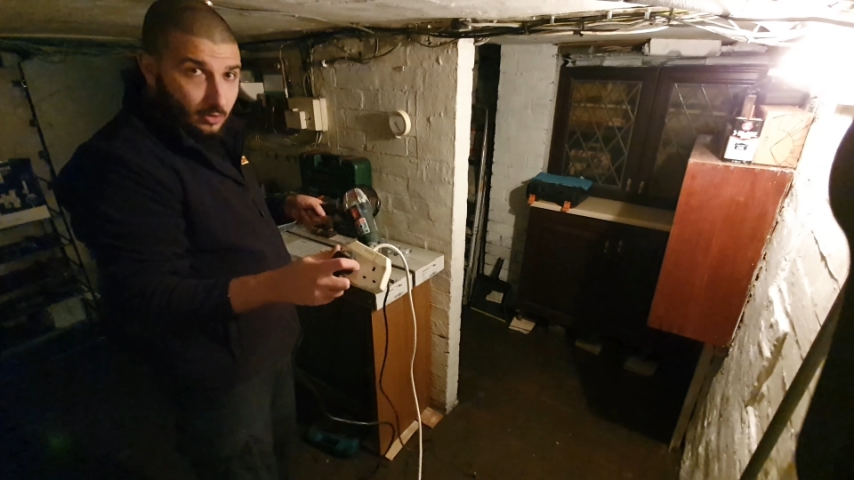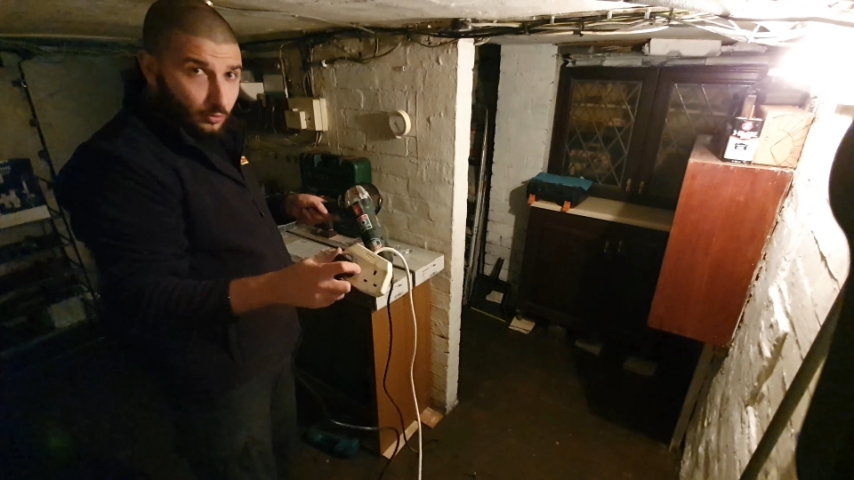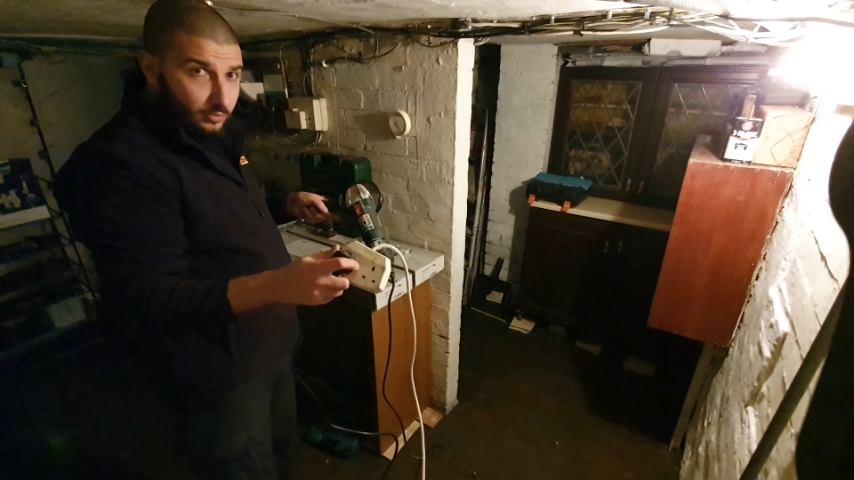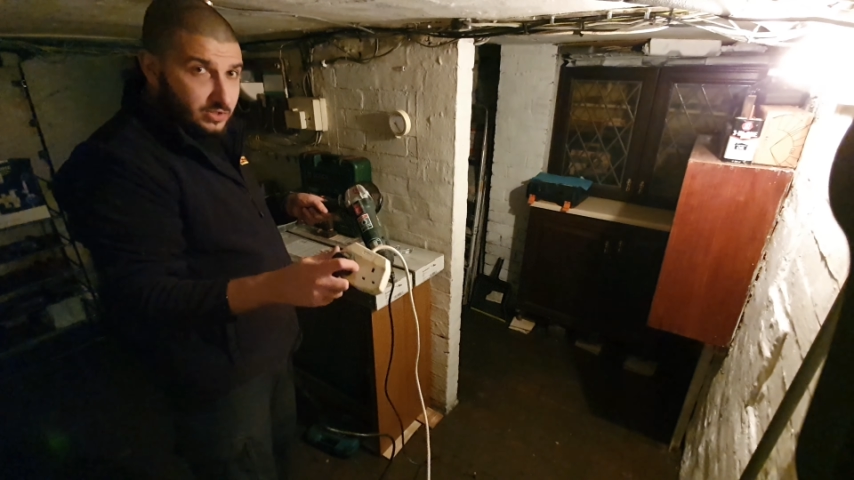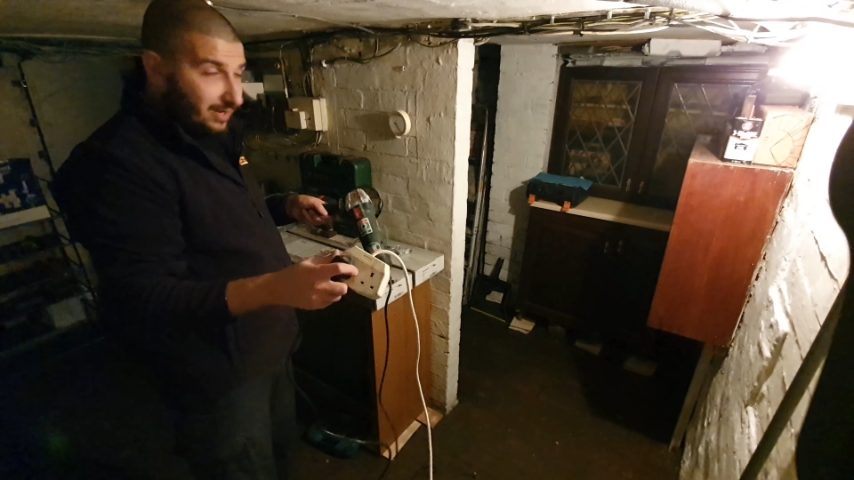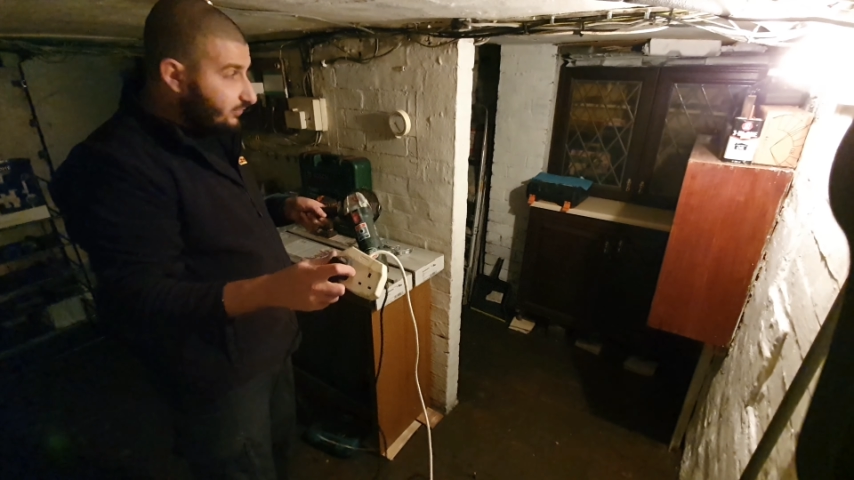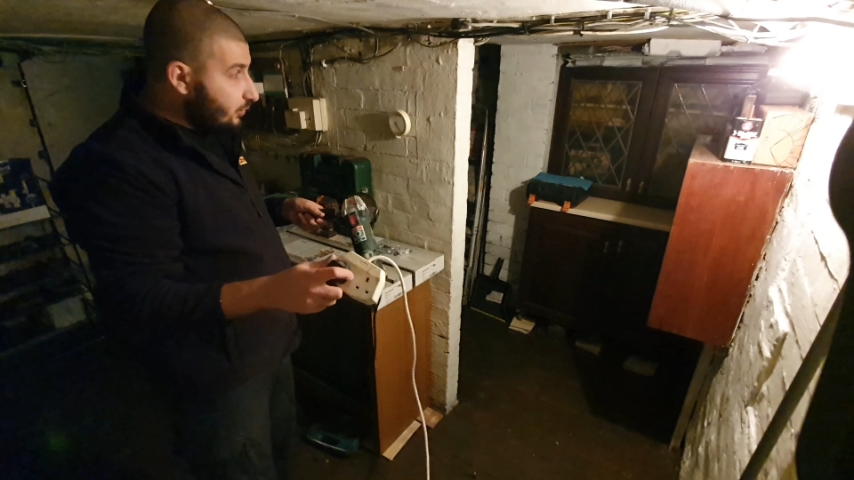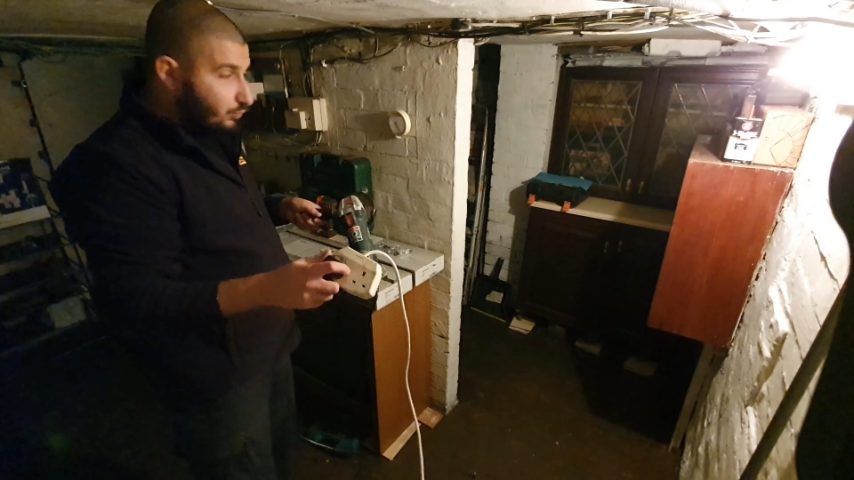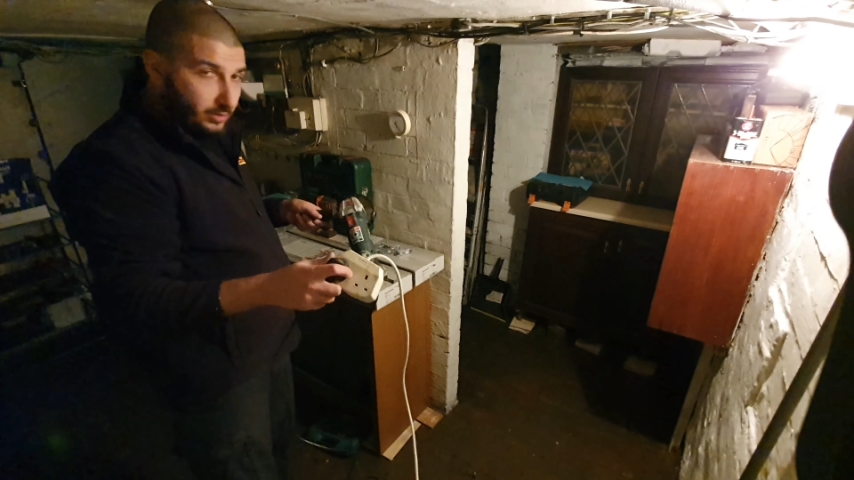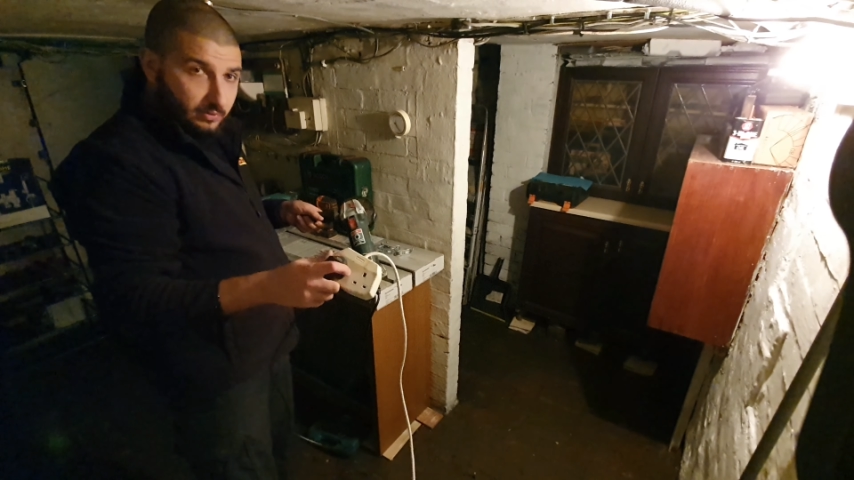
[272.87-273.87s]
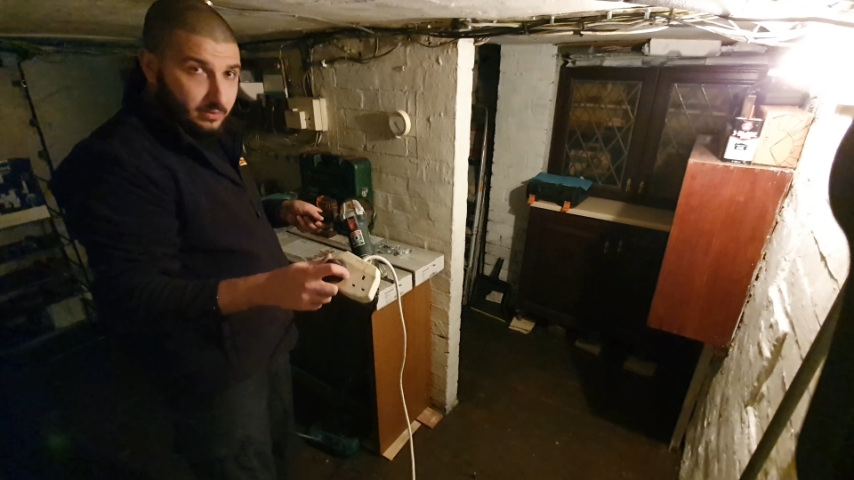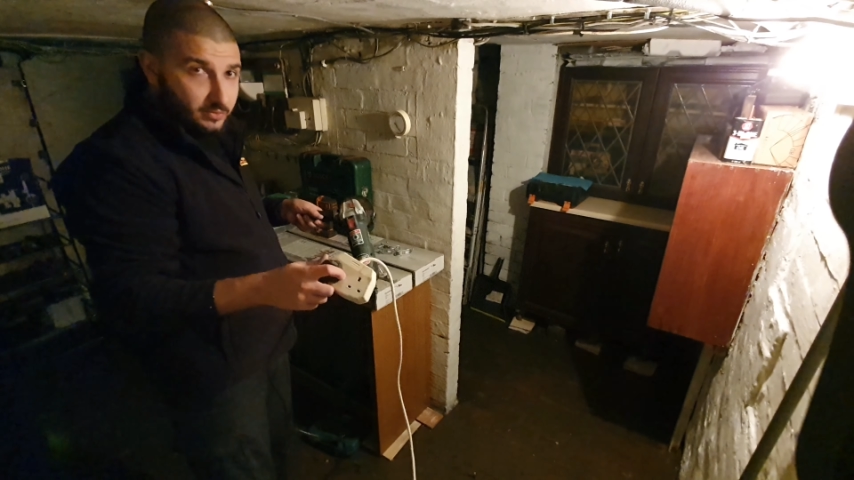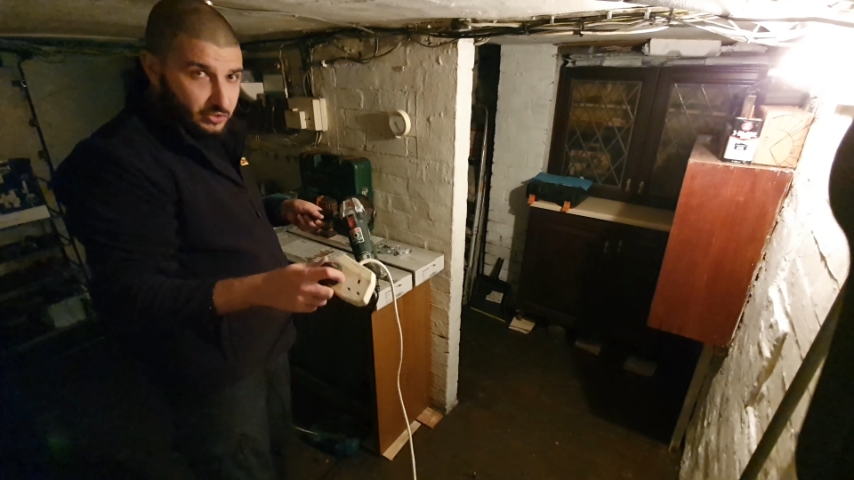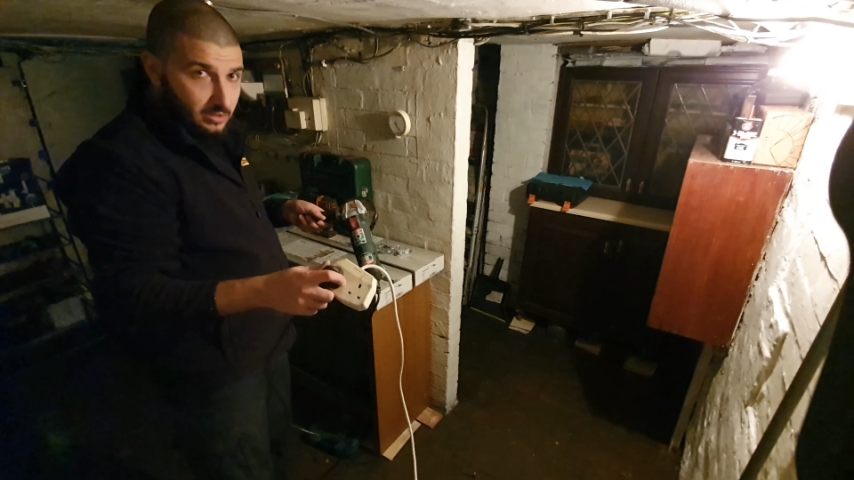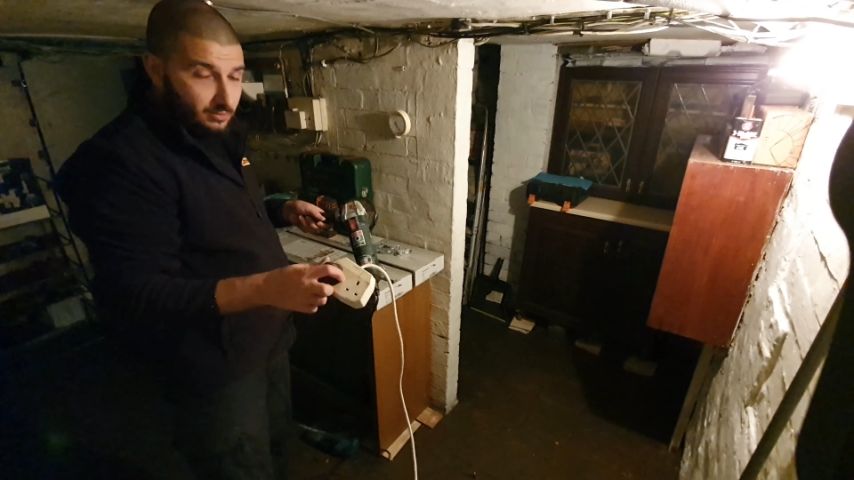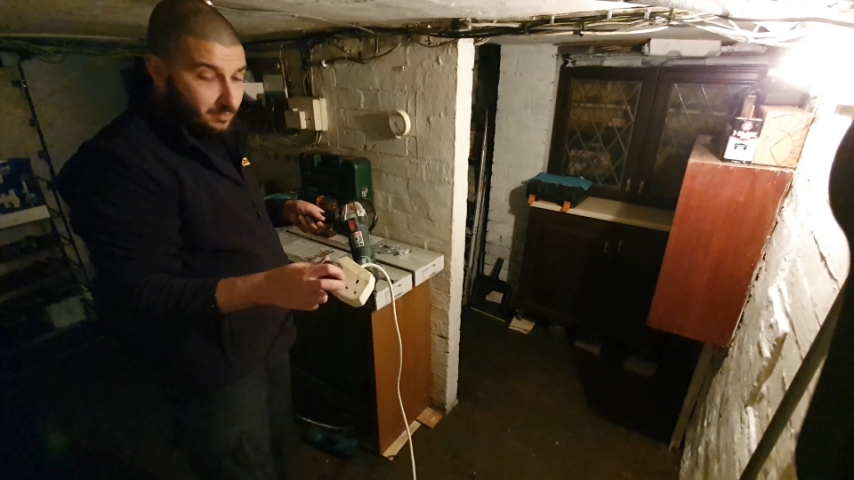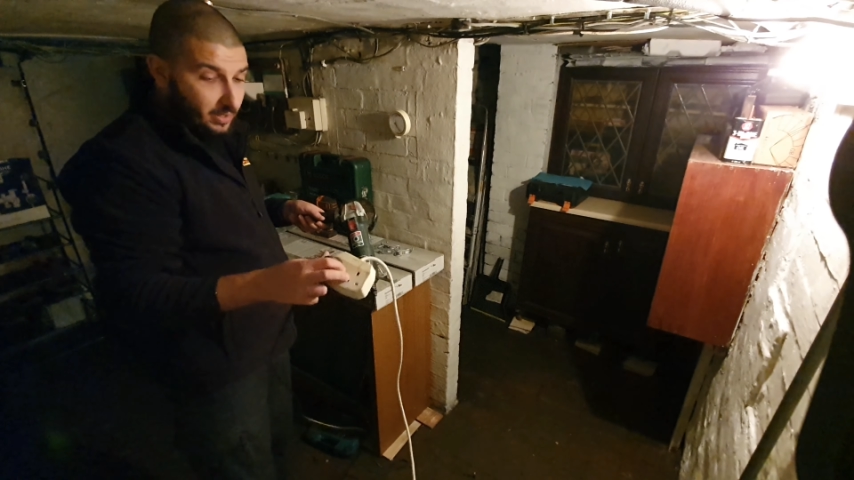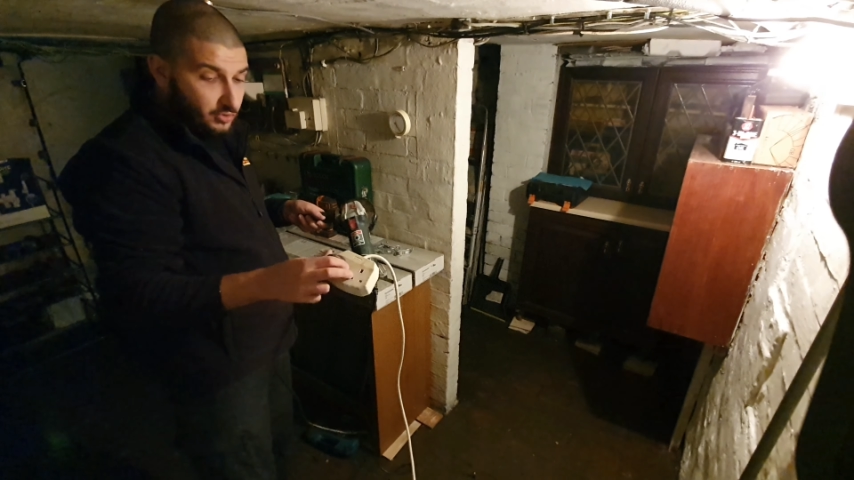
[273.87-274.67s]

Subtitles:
always after you work with the machinery,